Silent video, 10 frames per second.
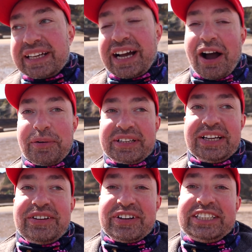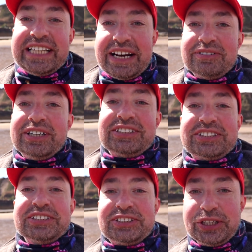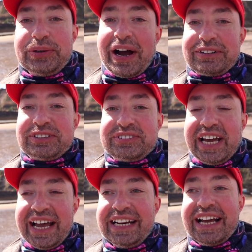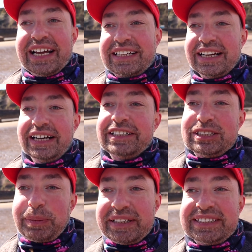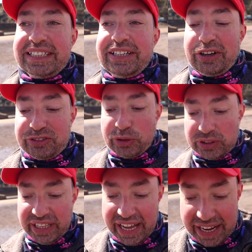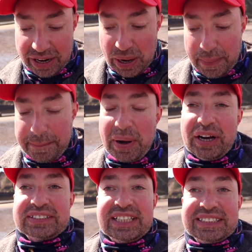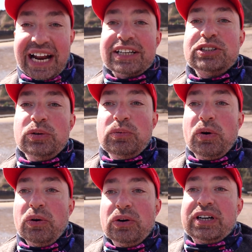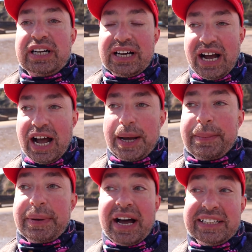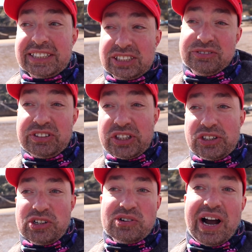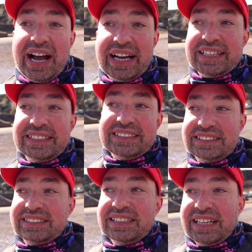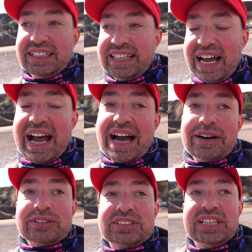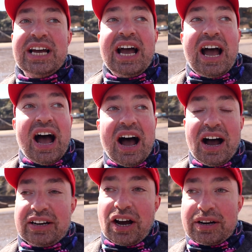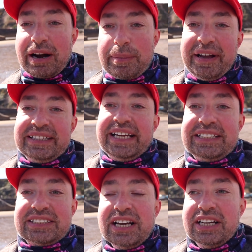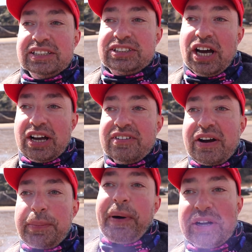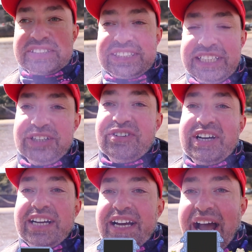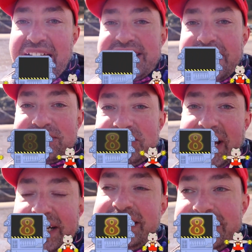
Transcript: I would give a generous 2 out of 10 because there's basically no fort there. But as an actual walk and just a view and a day out, I'd highly recommend this. So a very positive 8 out of 10.